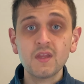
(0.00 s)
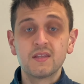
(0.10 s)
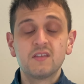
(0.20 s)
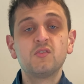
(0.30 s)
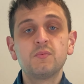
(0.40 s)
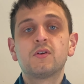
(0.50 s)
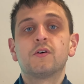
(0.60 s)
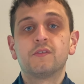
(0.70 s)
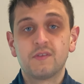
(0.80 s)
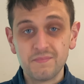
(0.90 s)
This is
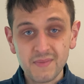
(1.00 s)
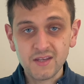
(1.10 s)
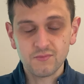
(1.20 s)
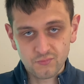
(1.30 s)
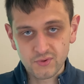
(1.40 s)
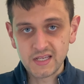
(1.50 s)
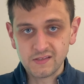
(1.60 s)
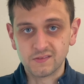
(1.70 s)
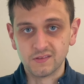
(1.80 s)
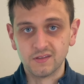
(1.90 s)
because the main
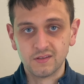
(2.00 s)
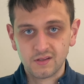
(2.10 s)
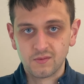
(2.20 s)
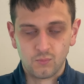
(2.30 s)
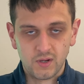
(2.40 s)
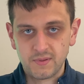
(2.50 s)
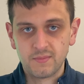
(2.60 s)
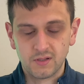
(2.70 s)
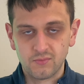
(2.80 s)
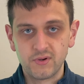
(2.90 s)
reason why
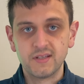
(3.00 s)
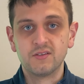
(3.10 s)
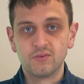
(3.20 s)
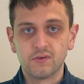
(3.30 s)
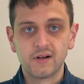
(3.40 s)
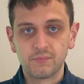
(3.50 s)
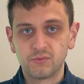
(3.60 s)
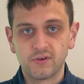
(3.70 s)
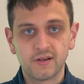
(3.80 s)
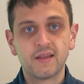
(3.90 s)
people are reading your
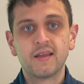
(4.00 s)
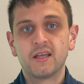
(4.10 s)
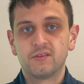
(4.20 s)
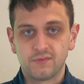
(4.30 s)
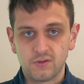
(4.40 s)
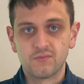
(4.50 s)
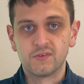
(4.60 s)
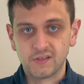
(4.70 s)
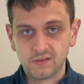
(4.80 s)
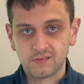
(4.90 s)
abstract is for the
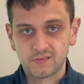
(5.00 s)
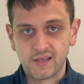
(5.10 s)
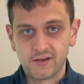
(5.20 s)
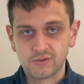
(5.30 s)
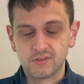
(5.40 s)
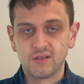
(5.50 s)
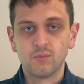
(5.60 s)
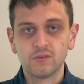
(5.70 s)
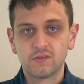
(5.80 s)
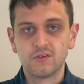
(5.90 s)
results section. They
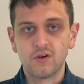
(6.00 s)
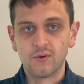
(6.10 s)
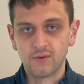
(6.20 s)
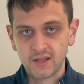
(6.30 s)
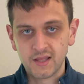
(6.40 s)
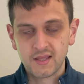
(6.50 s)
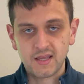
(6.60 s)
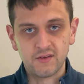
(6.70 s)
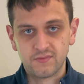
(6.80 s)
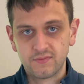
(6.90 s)
want to know
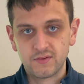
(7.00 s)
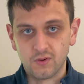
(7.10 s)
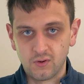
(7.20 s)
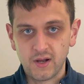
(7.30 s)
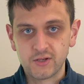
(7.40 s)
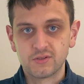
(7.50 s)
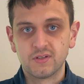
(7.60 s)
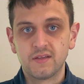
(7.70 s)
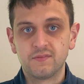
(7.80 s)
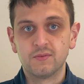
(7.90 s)
if your question,
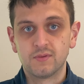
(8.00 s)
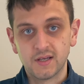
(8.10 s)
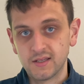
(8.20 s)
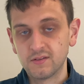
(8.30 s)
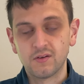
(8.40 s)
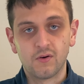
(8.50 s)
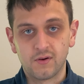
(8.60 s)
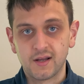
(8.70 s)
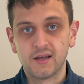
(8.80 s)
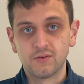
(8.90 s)
if you can or
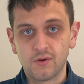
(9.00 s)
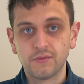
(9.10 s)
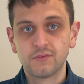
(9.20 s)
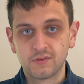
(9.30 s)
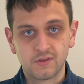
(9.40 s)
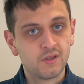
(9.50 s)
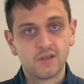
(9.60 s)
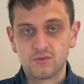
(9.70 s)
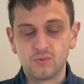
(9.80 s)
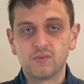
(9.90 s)
cannot
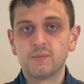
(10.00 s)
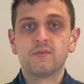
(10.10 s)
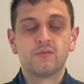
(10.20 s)
do something.